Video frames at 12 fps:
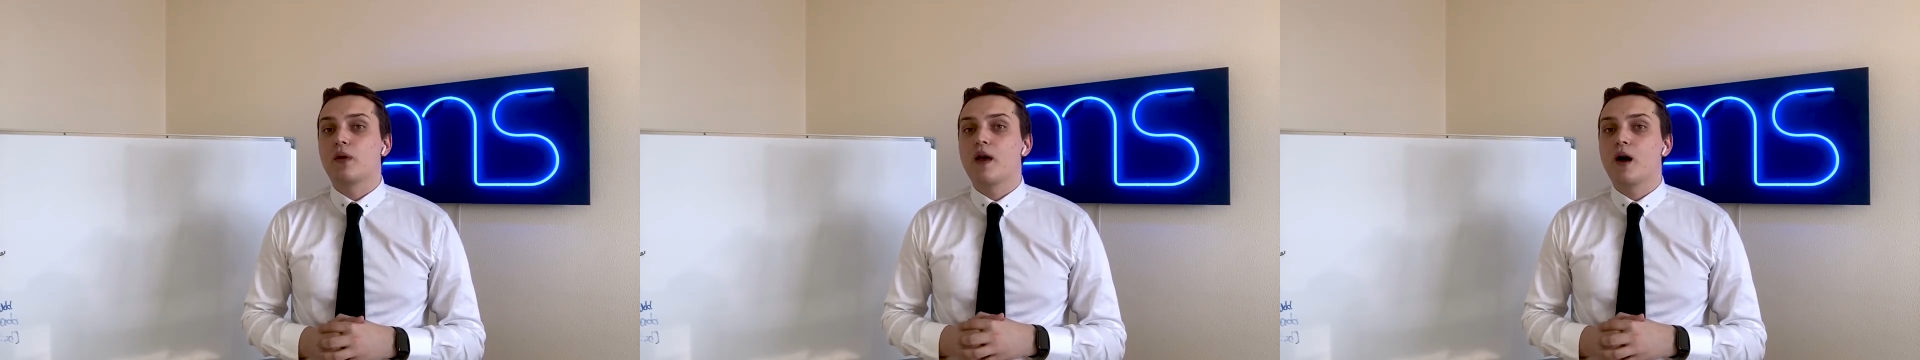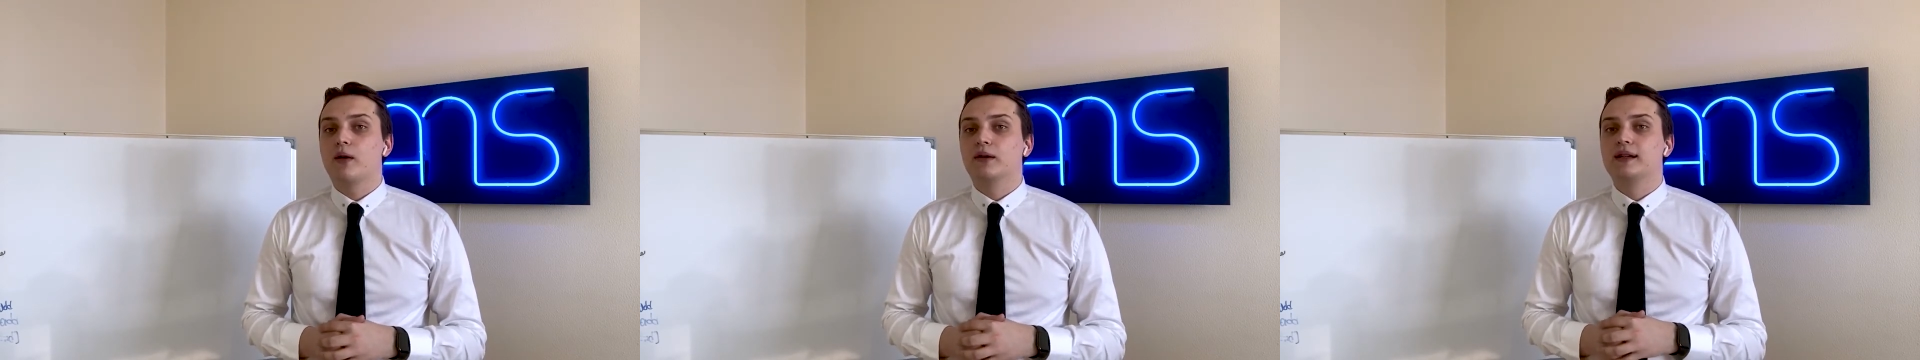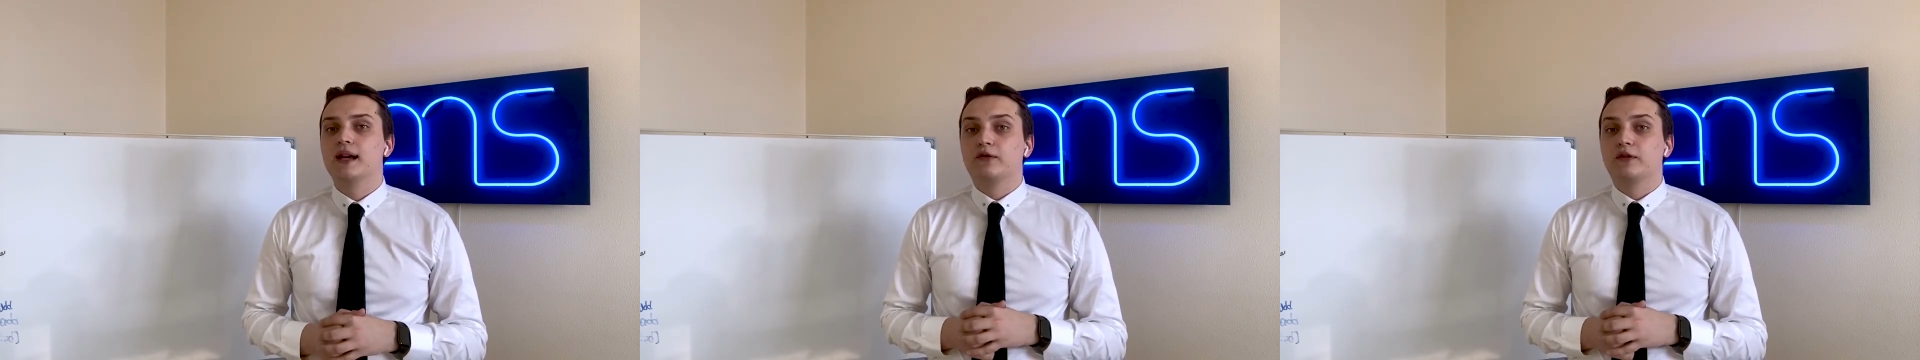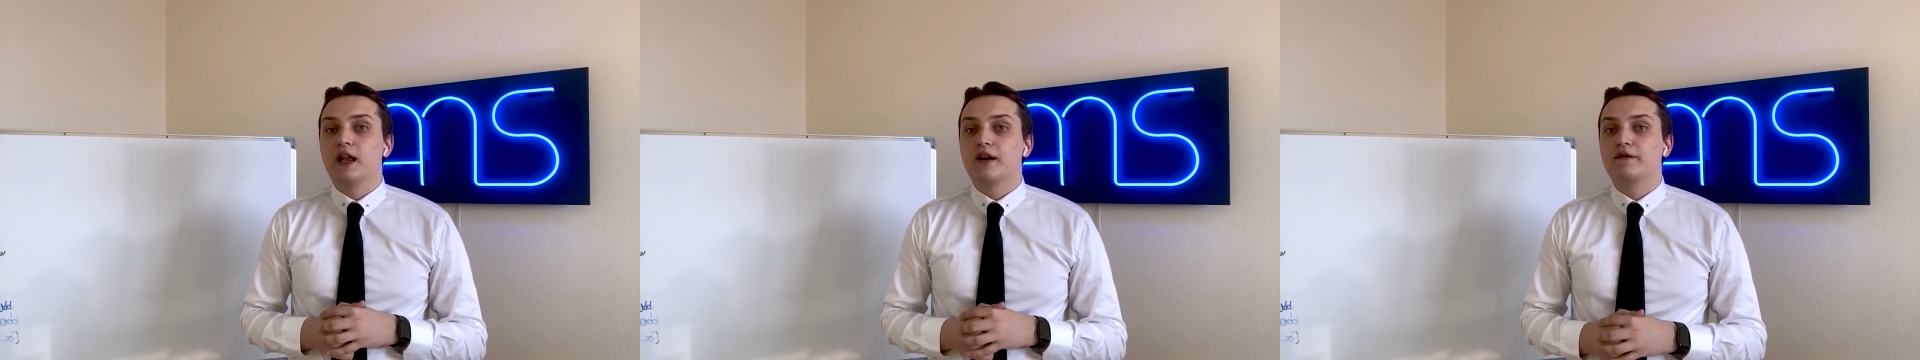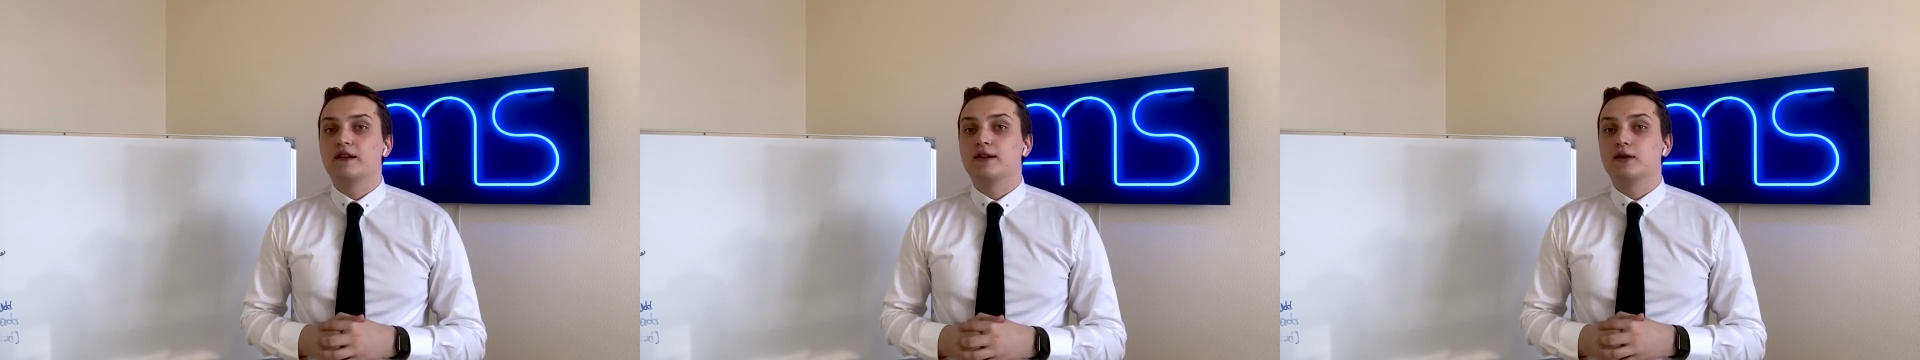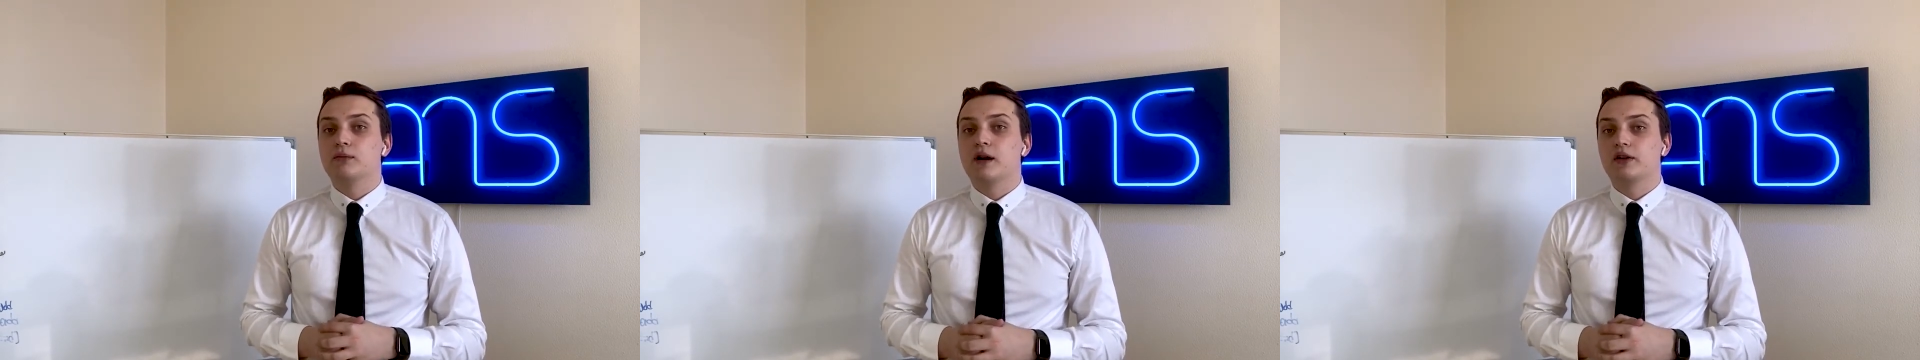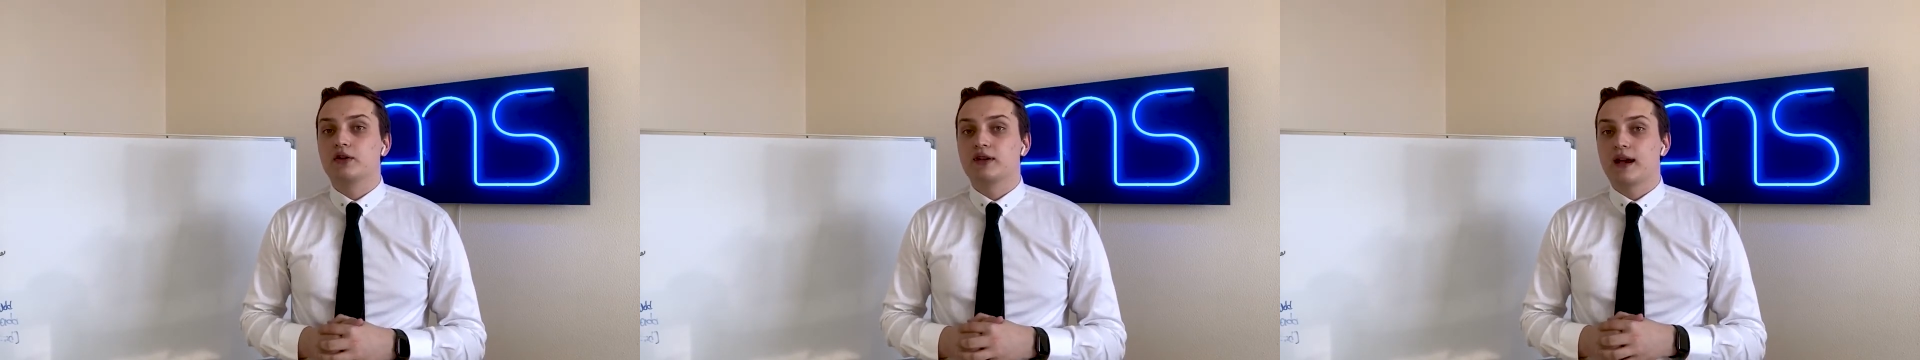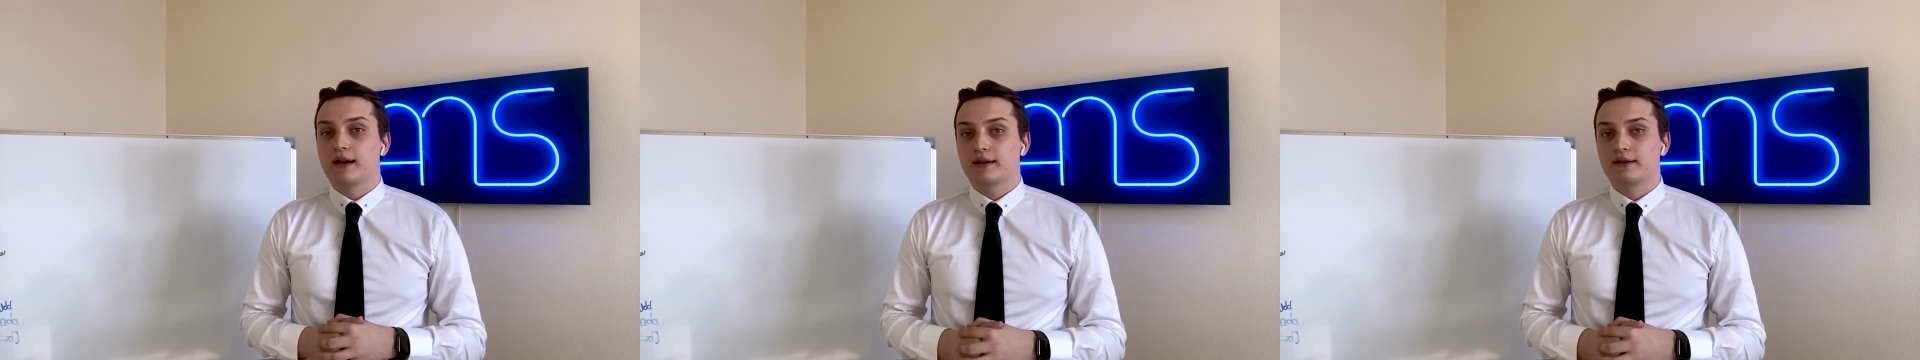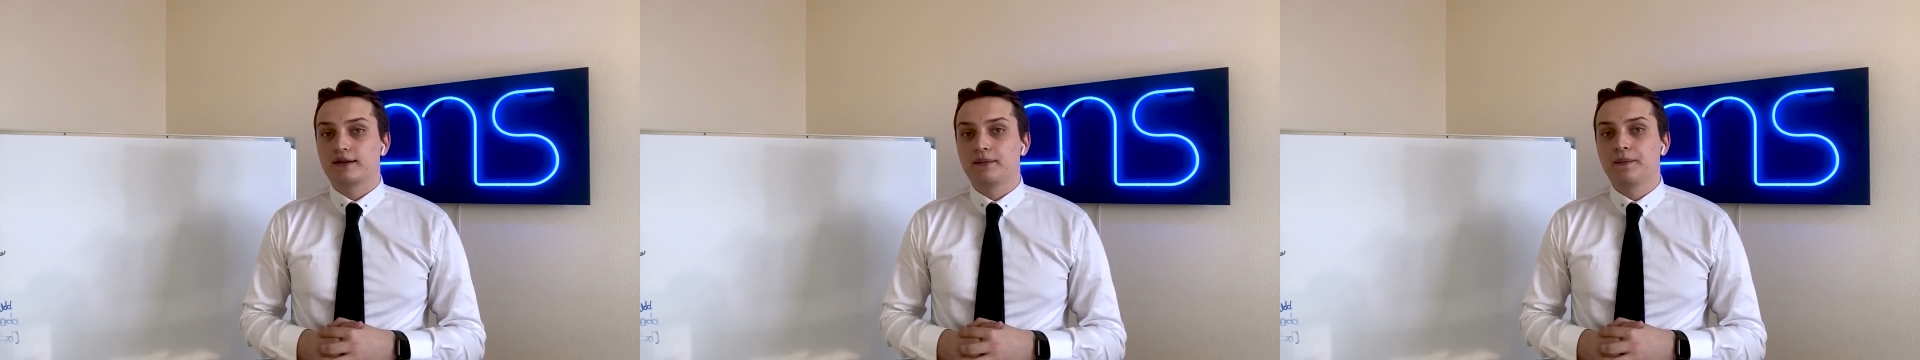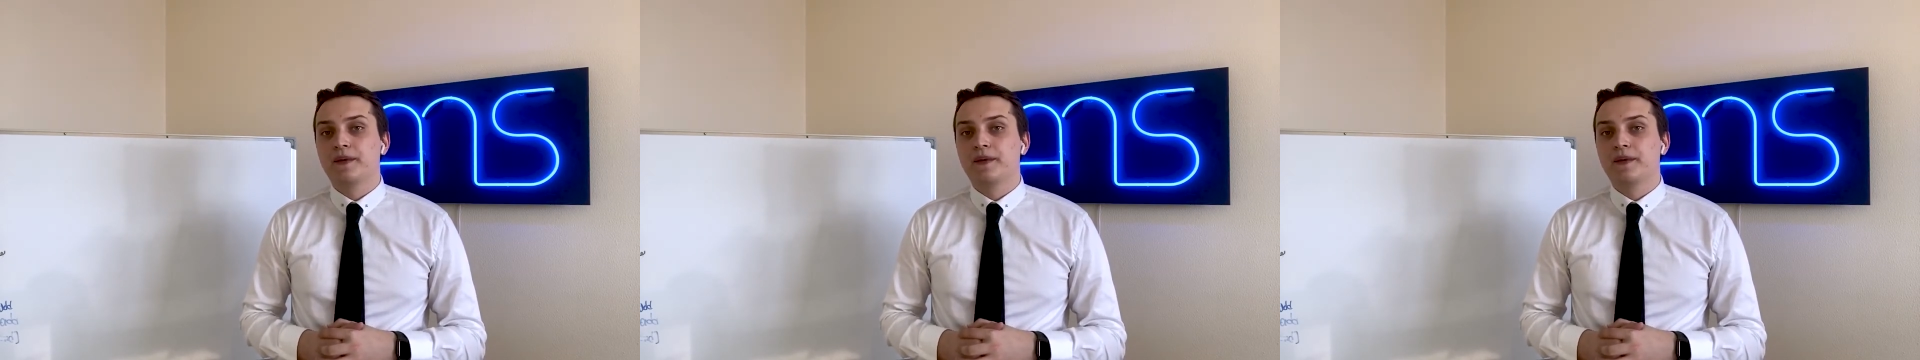without fluffing too much text.